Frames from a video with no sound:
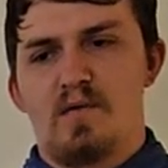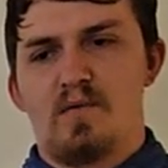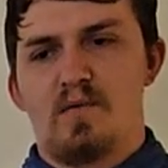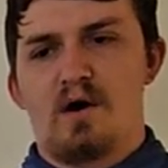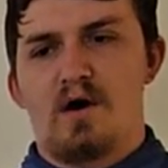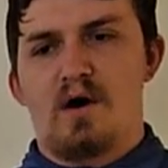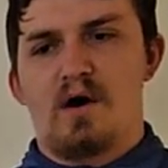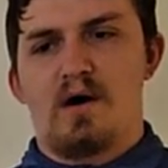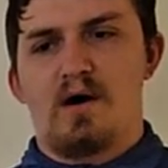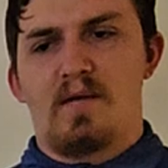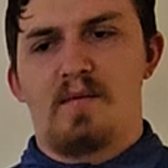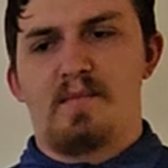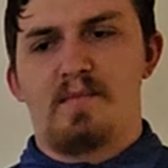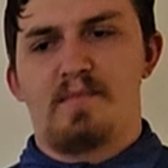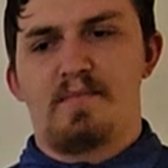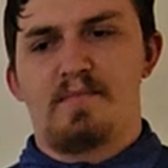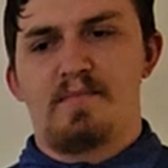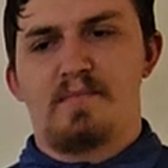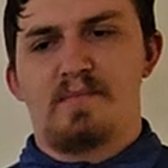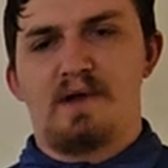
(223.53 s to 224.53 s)
uh,
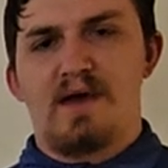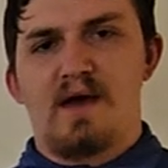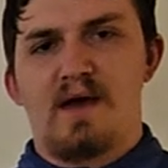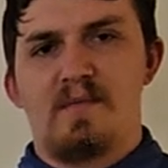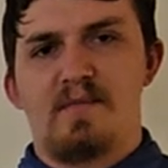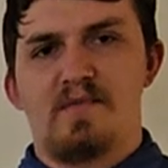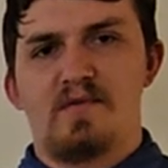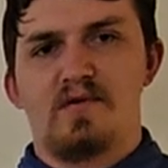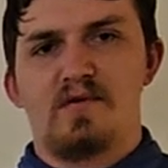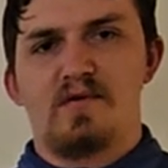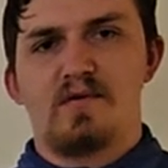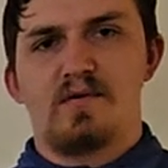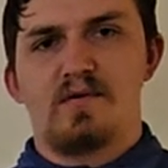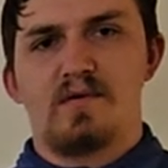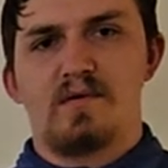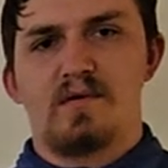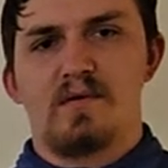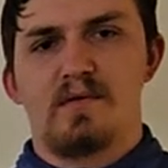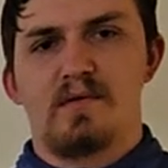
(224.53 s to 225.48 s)
came to